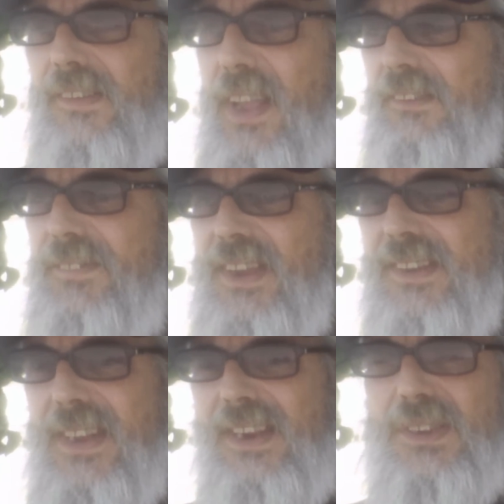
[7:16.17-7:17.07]
Now, if
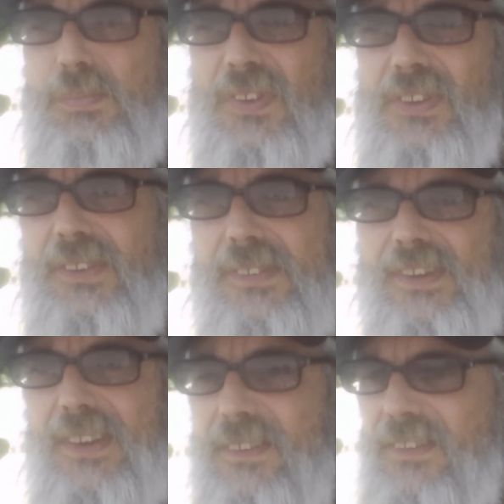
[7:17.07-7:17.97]
that thing's
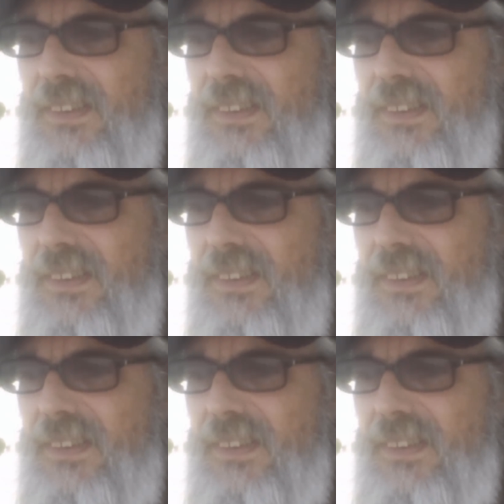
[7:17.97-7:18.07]
producing,